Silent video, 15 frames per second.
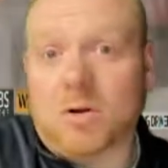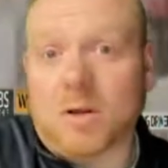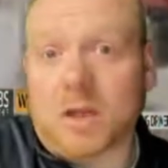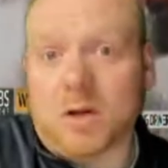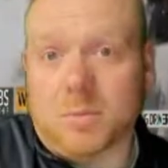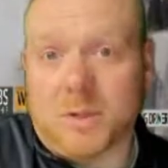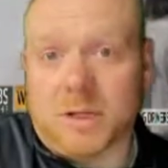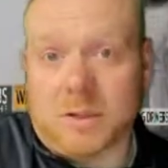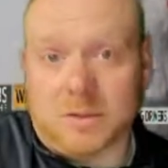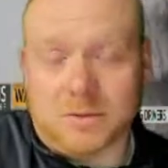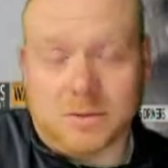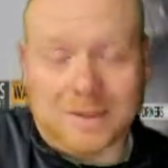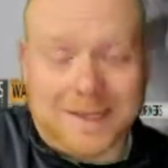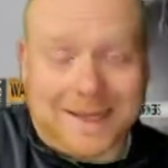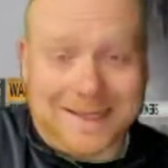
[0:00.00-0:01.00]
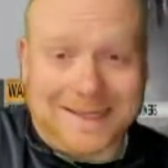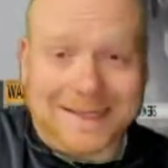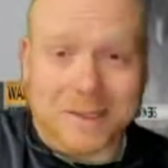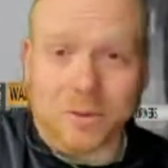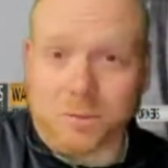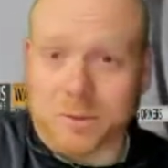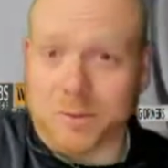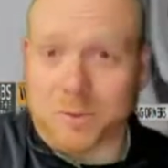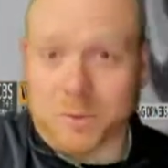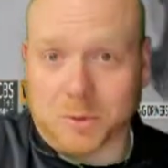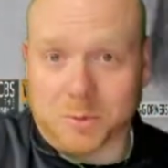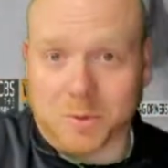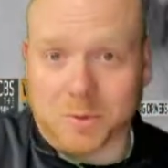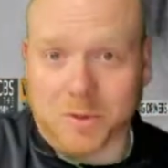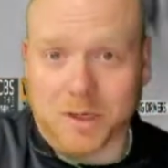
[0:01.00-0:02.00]
it'll get a little bit
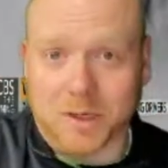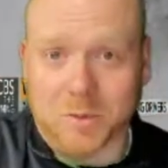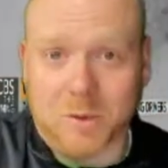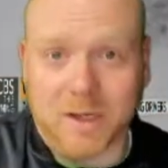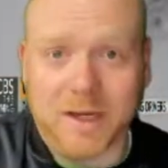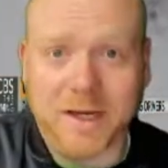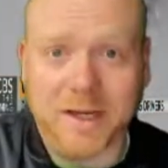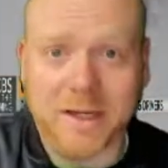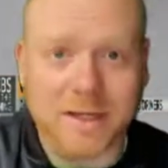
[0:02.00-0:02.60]
warmer anyway.